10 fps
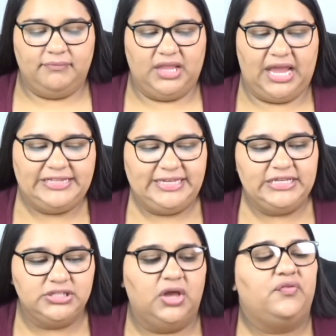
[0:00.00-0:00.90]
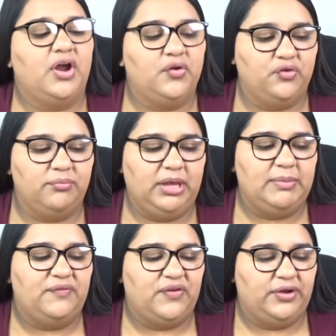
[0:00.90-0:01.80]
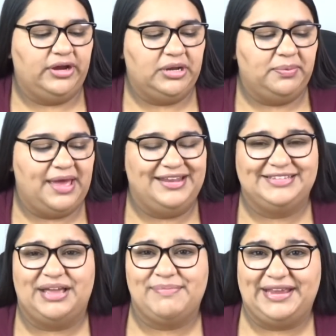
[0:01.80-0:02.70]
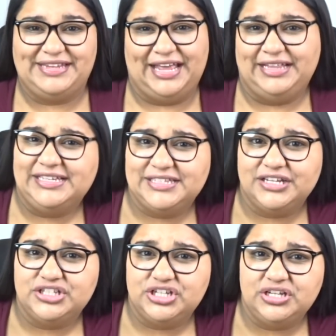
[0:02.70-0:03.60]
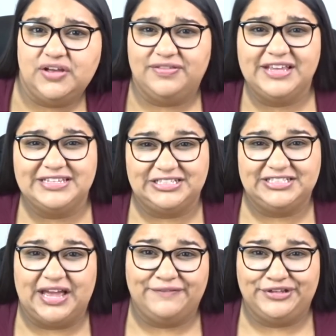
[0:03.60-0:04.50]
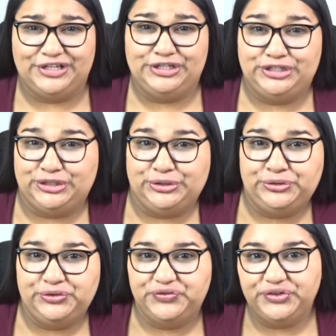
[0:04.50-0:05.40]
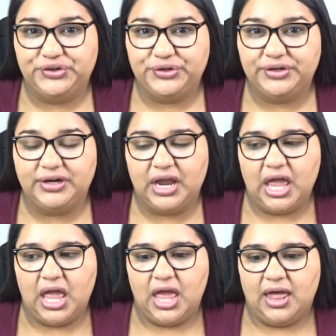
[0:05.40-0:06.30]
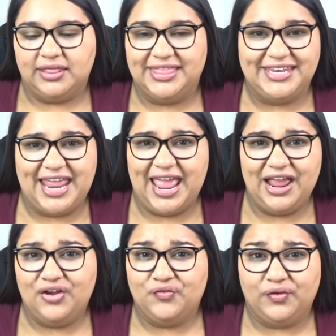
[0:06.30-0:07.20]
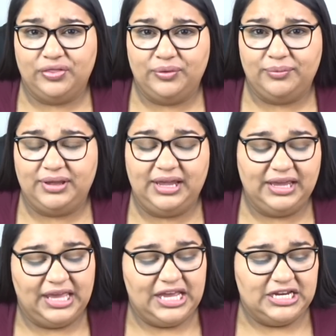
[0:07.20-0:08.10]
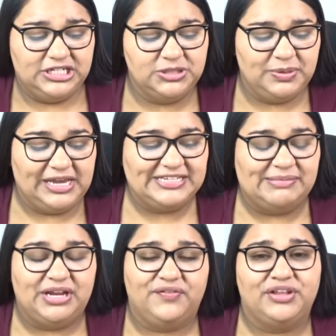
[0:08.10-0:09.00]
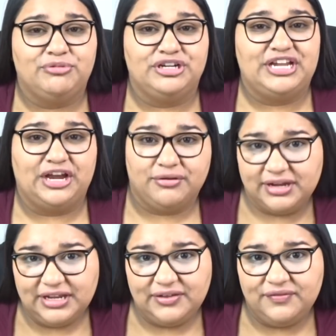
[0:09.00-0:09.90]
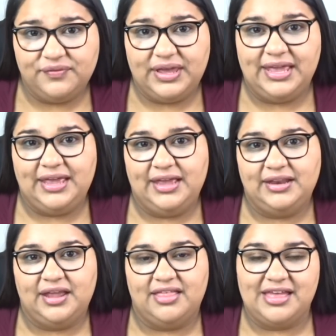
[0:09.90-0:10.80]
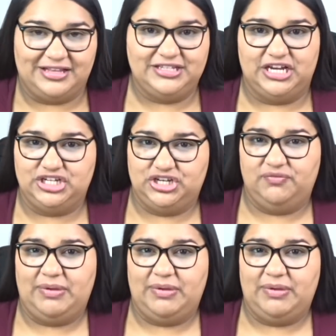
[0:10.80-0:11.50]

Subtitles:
I'd say so far for me, my favorite area to plan is like my daily section of things I just have to do for the day or for the week, just because I'm definitely more decorative in that section of my